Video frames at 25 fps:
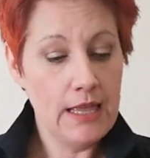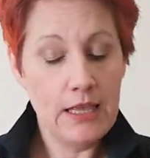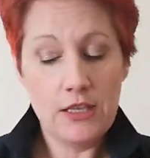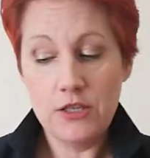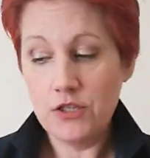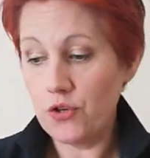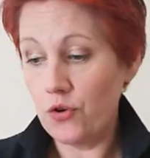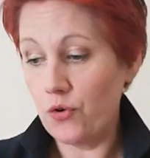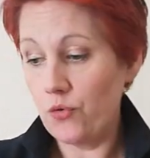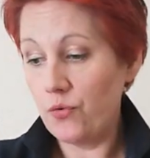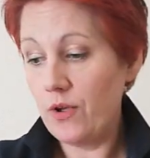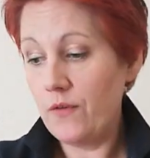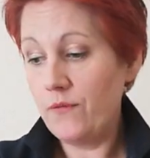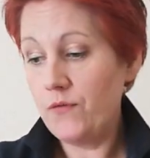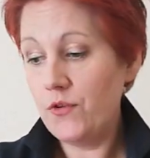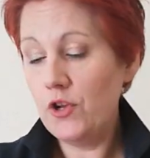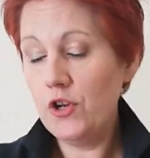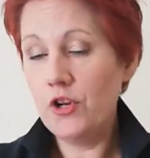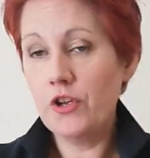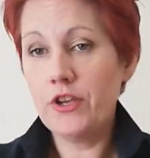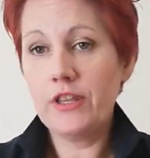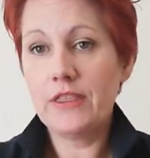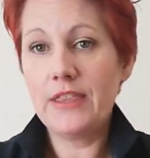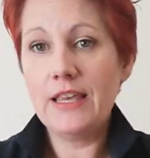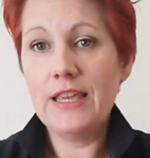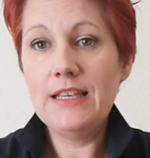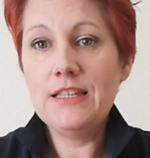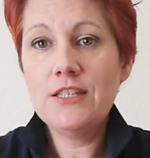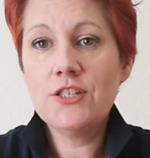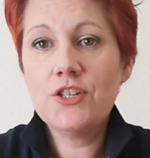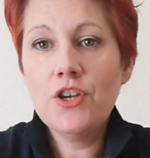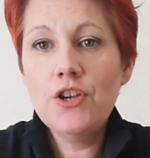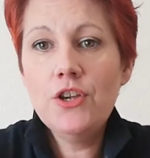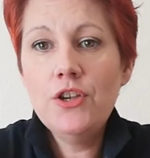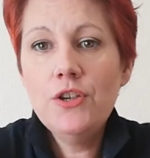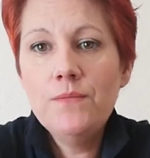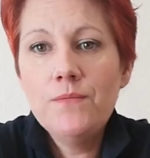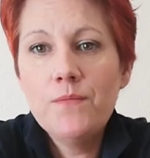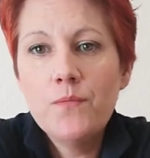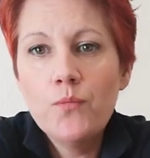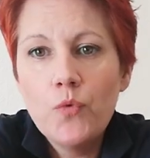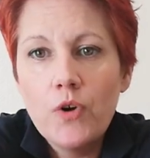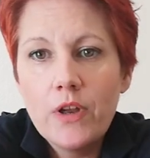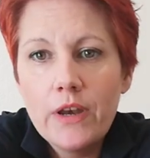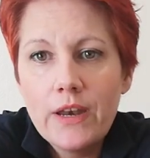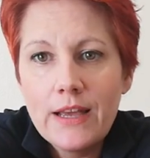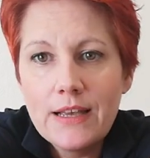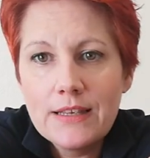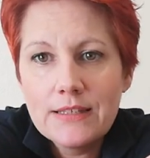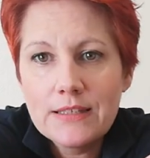So if you look at these two,
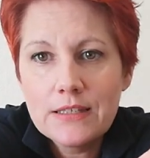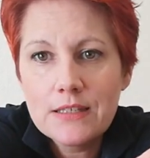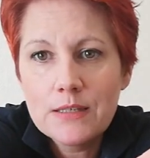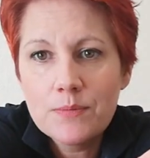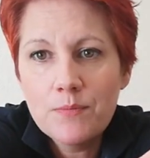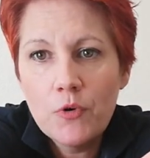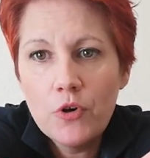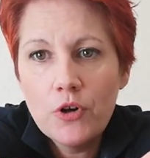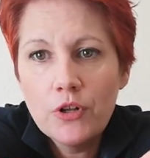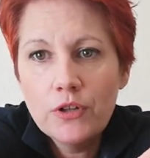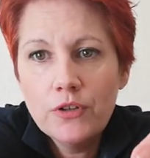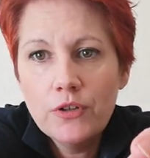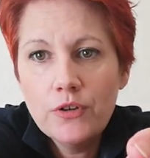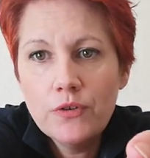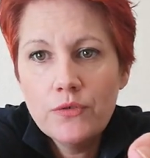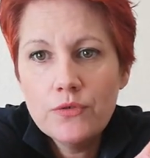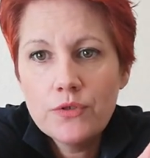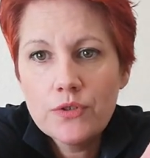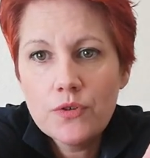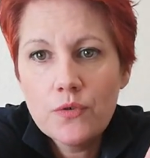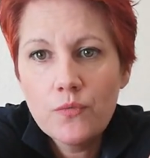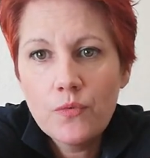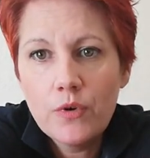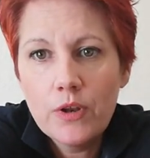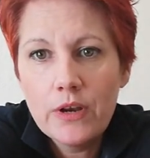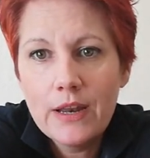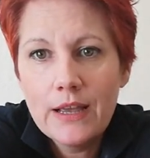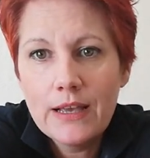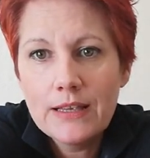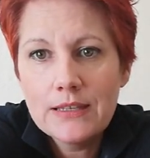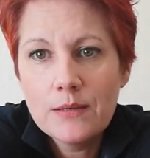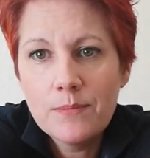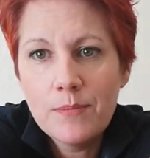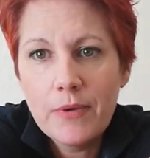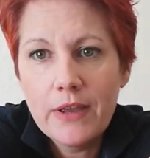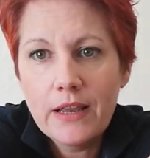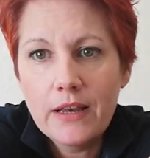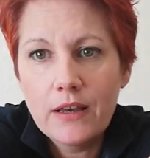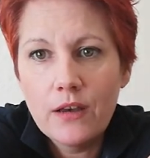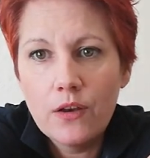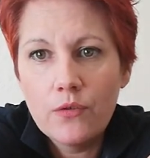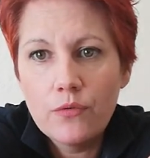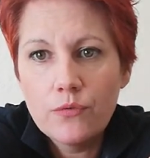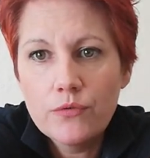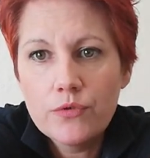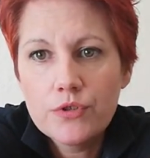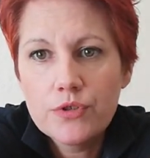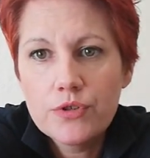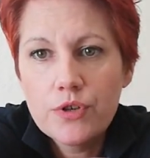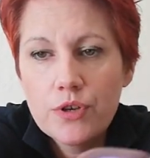one has a small nose, one has a big
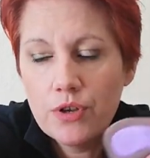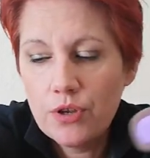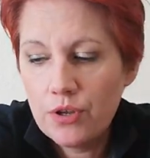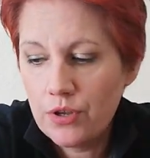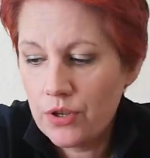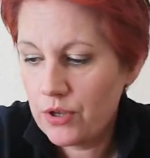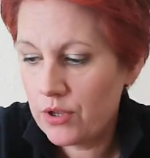nose.